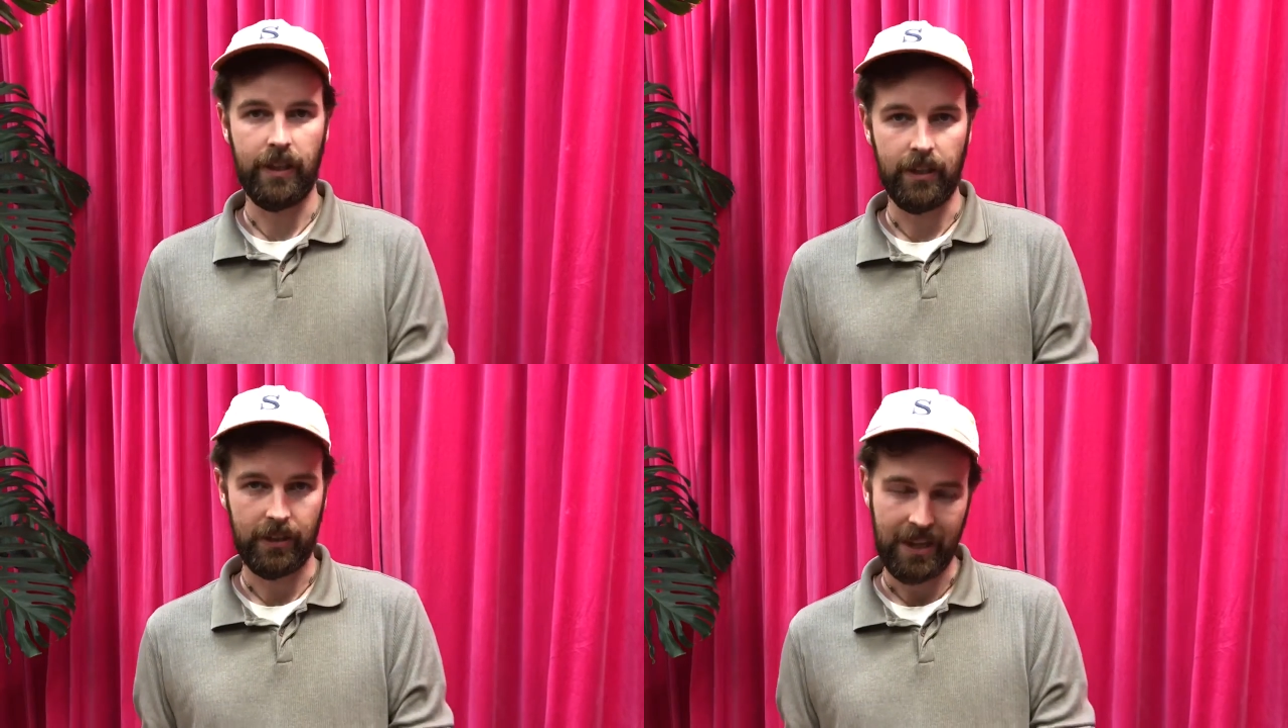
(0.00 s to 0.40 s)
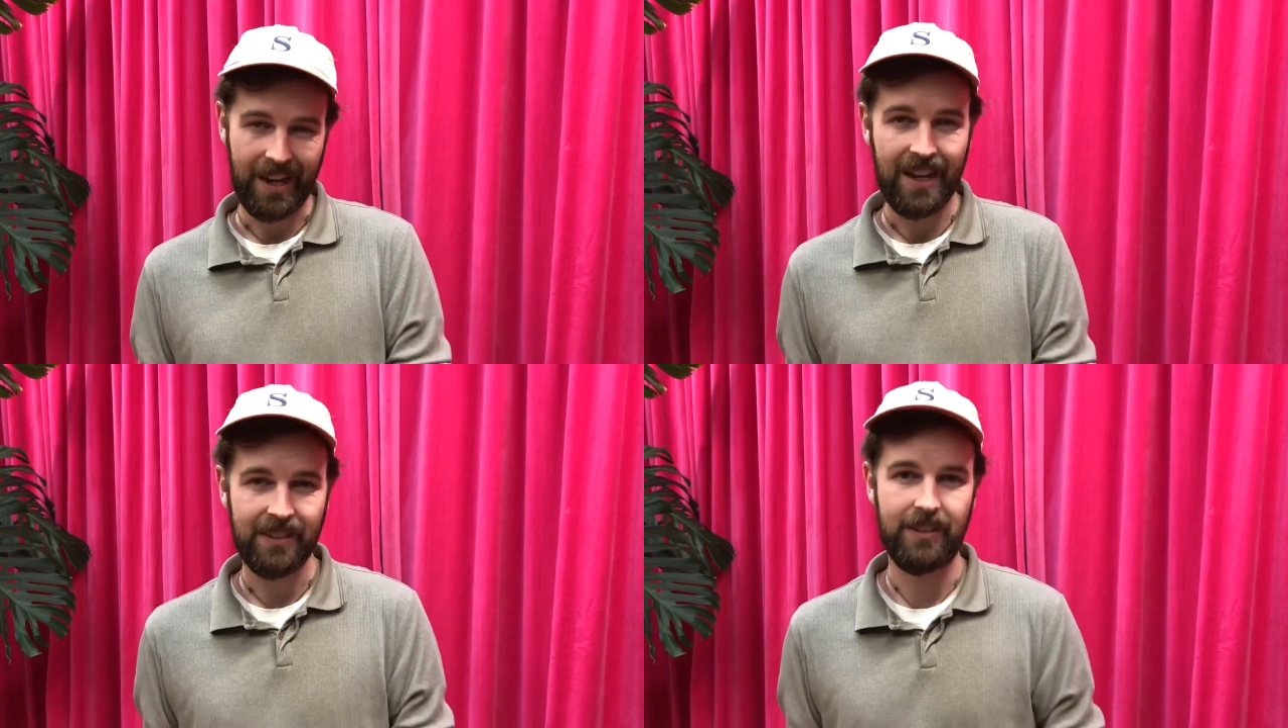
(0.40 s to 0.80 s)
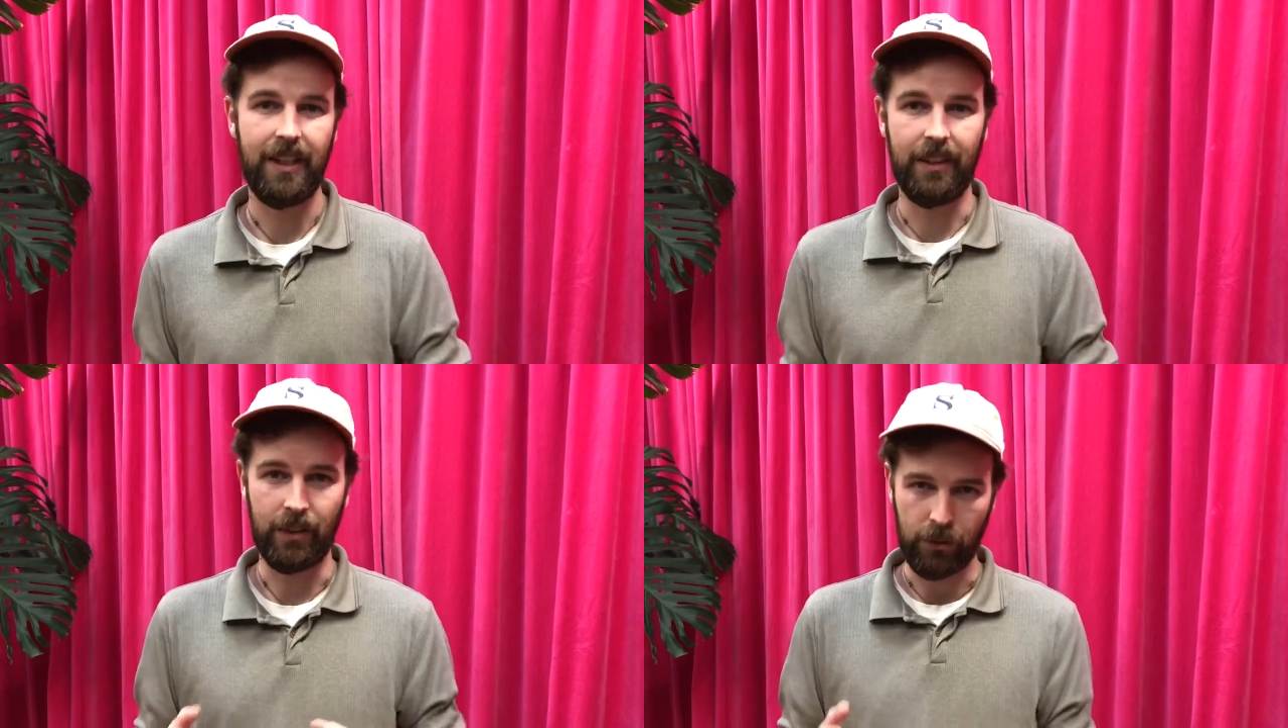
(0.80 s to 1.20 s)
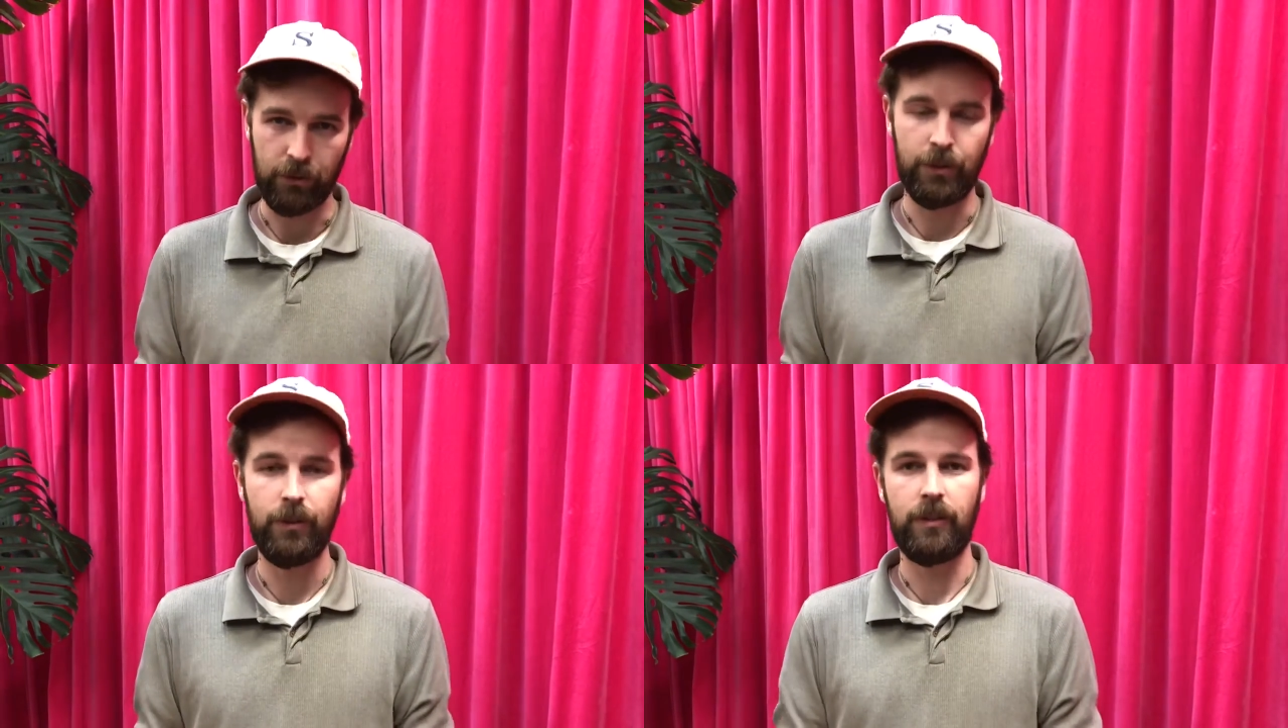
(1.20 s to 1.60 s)
the cast and the
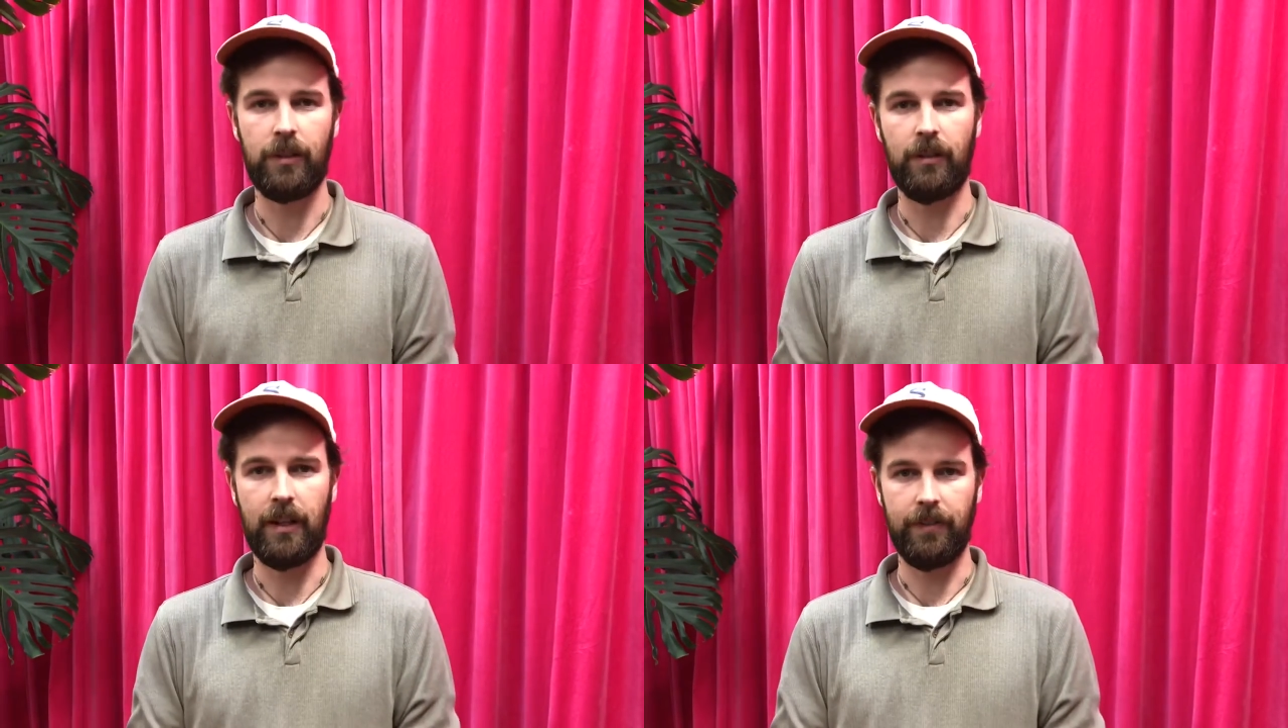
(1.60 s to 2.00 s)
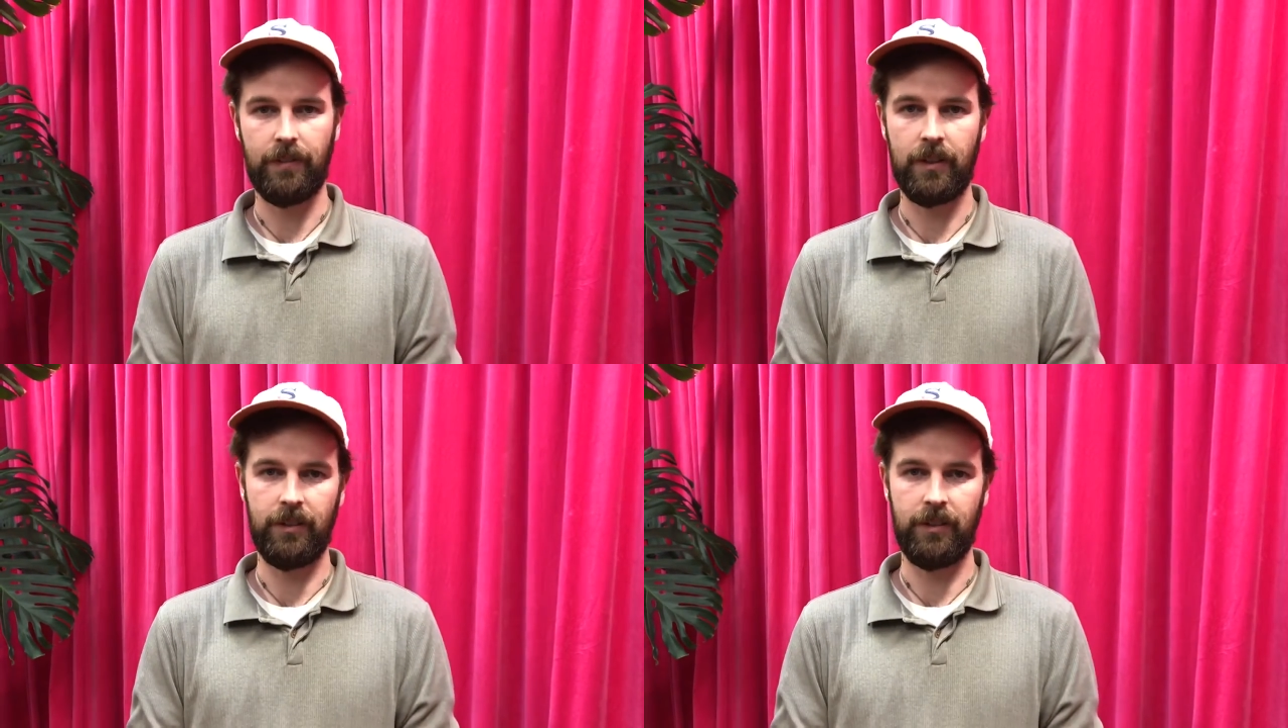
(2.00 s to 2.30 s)
crew to craft